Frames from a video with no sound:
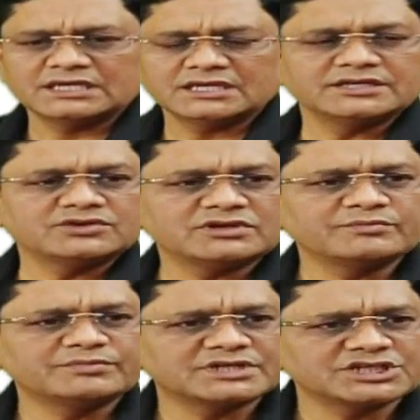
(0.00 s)

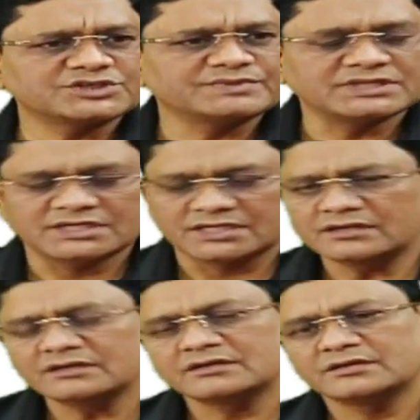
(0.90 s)
during British period,
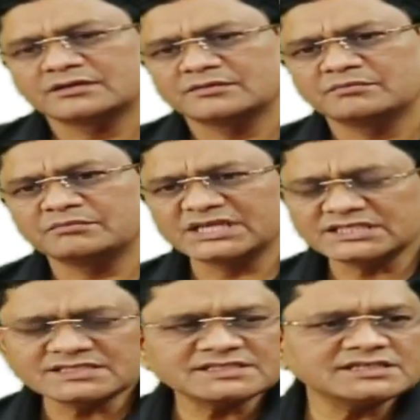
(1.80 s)
many
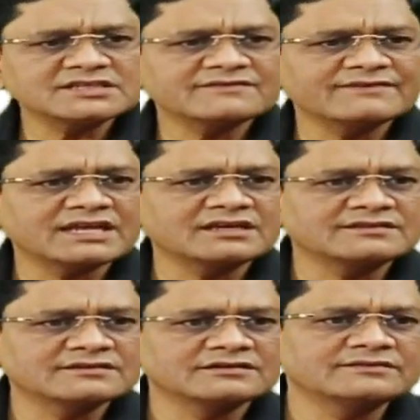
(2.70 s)
seats were
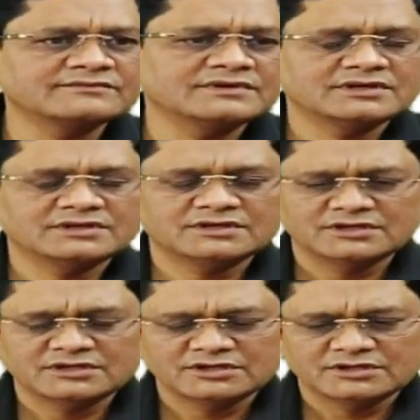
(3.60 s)
reserved
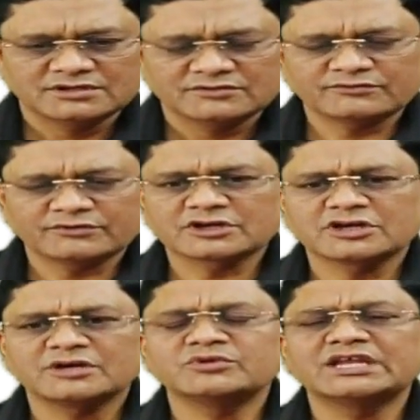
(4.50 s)
for
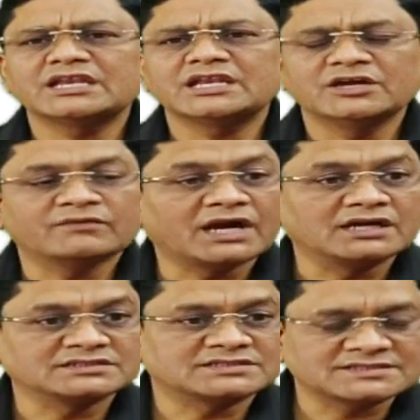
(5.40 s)
communal
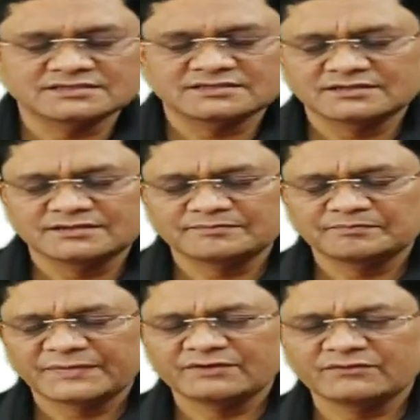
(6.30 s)
awards
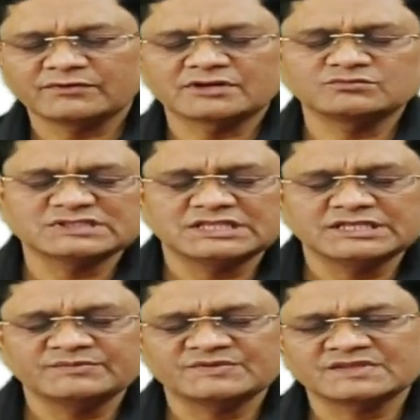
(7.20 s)
for
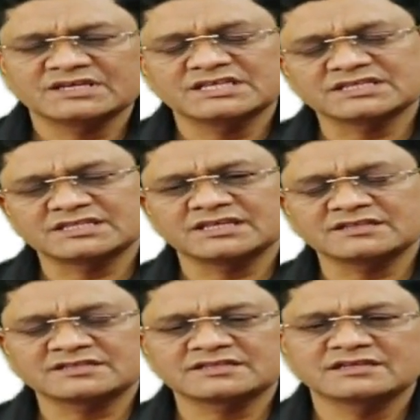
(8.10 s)
Muslims,
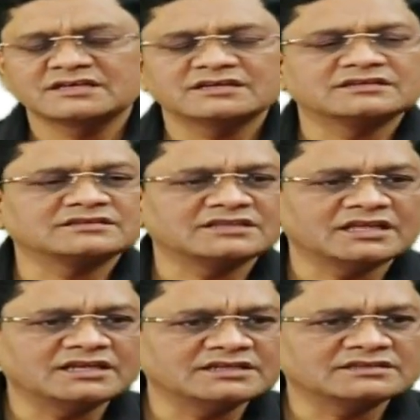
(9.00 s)
Sikhs,
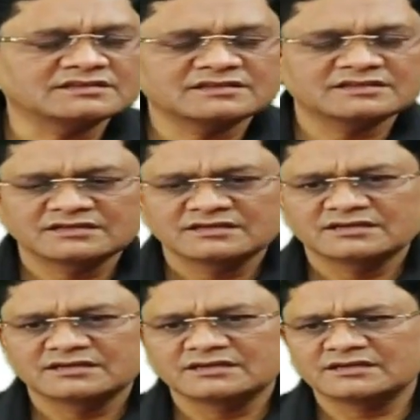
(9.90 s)
Dalits,
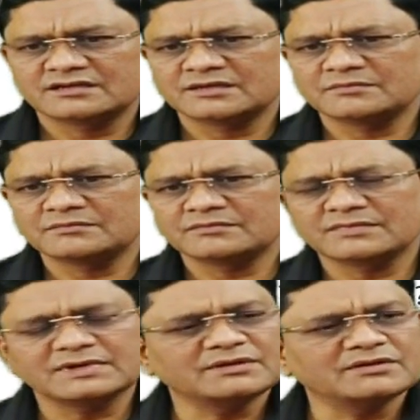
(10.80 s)
uh,
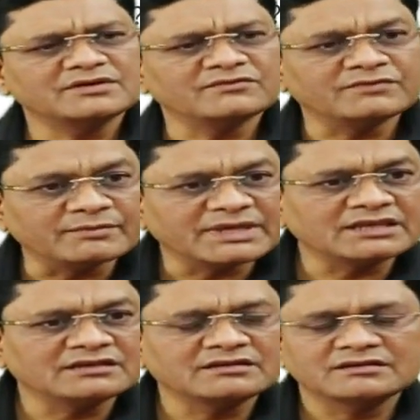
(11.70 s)

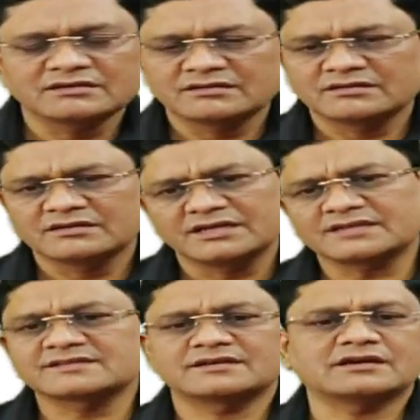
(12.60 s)
women,
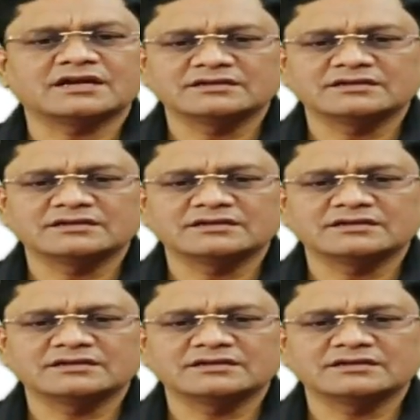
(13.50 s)
etc.